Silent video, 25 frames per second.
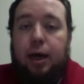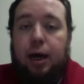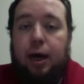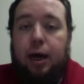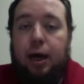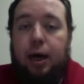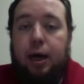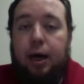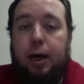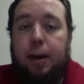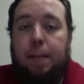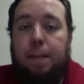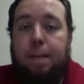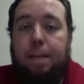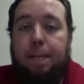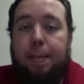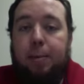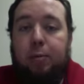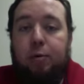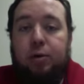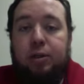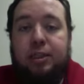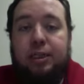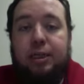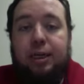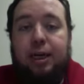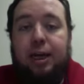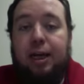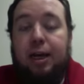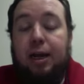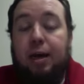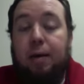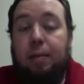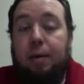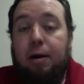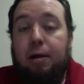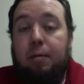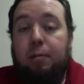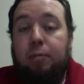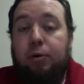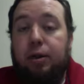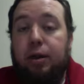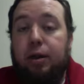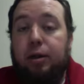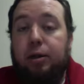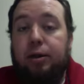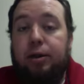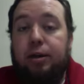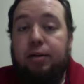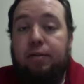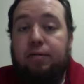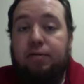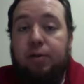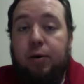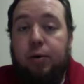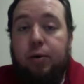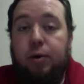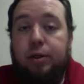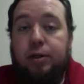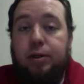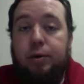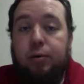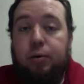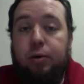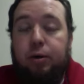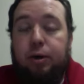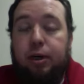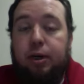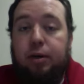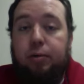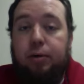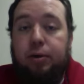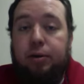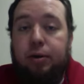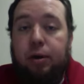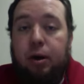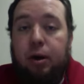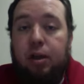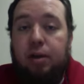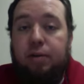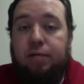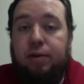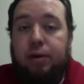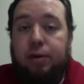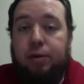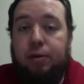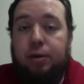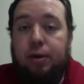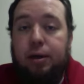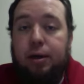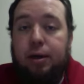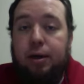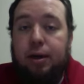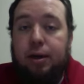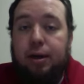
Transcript: Once again, I'm really looking forward to working with all of you